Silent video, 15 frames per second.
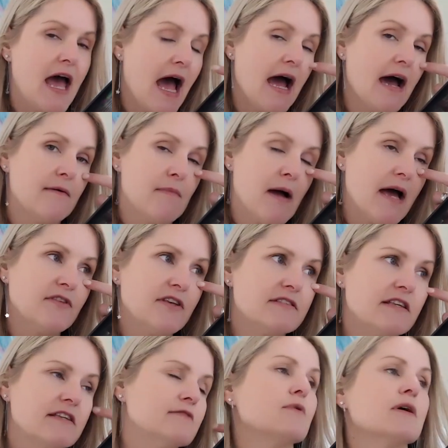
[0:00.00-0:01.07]
Um, and this
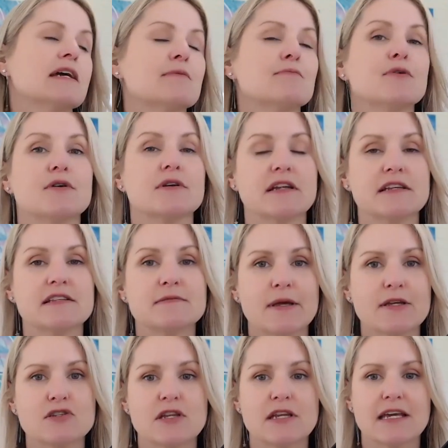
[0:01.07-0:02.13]
is really important,
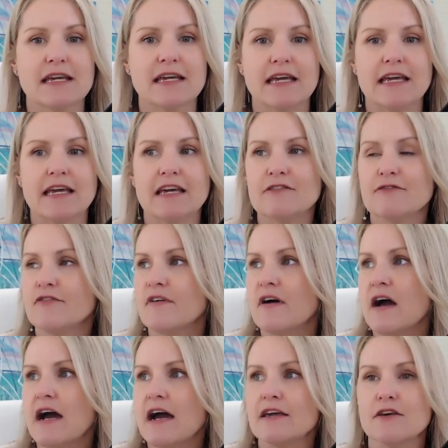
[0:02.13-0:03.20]
especially if
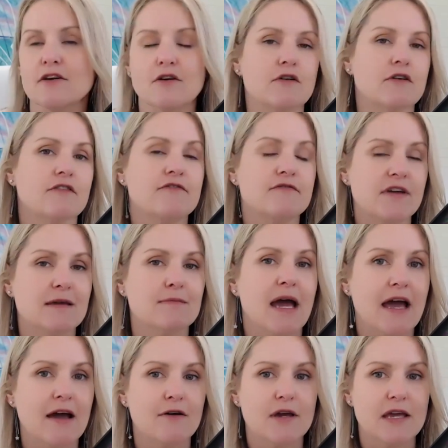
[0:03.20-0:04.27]
uh, you're a
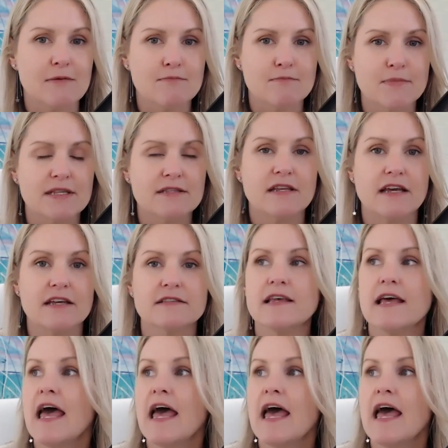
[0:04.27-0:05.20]
female in business